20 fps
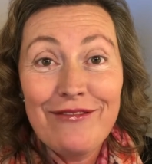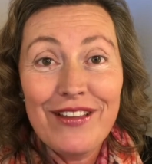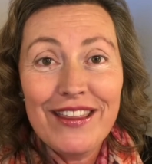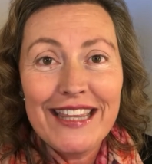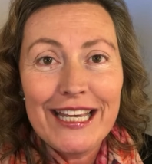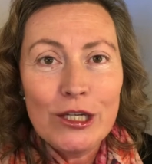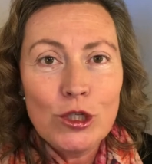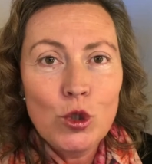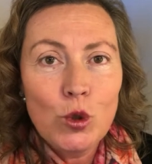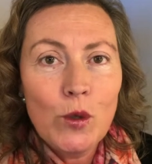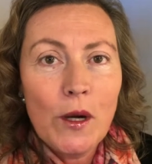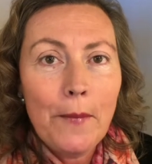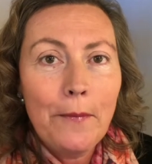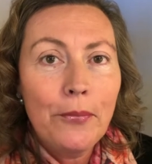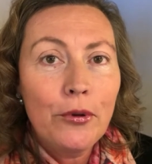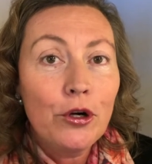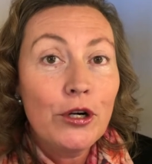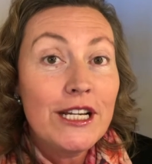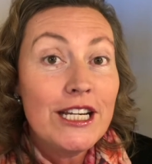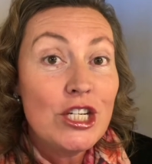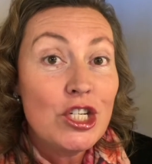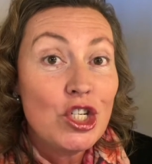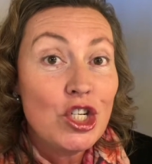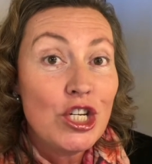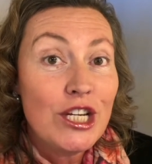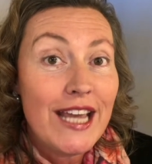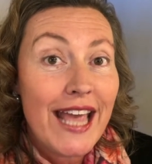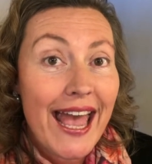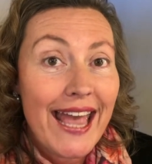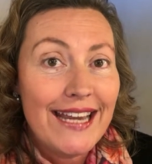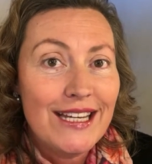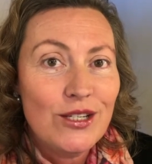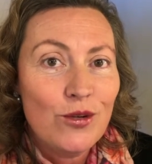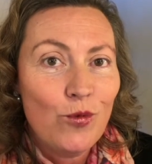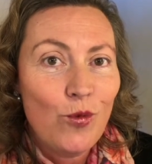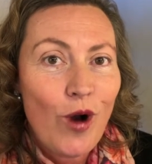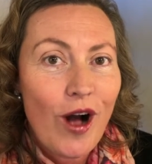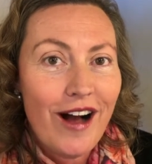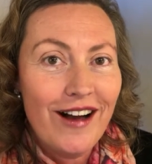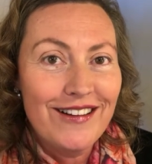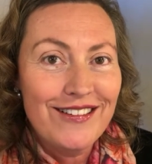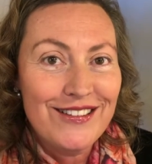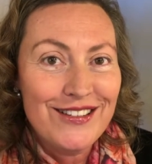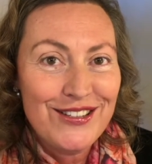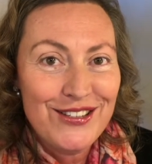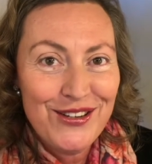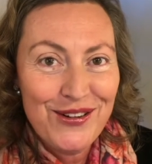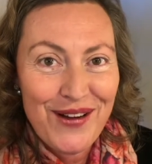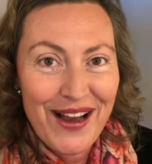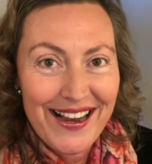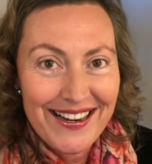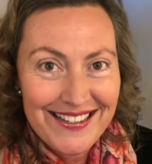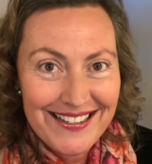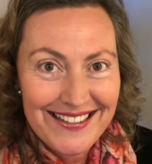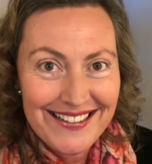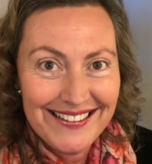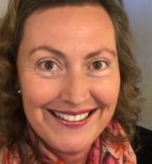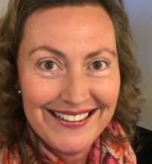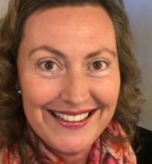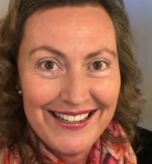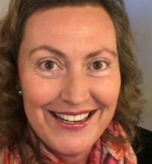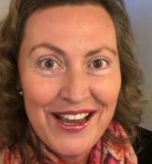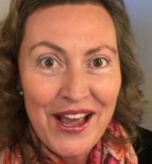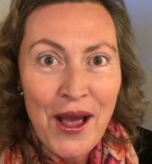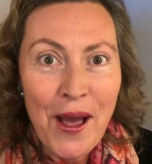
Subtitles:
and then to appreciate whilst you actually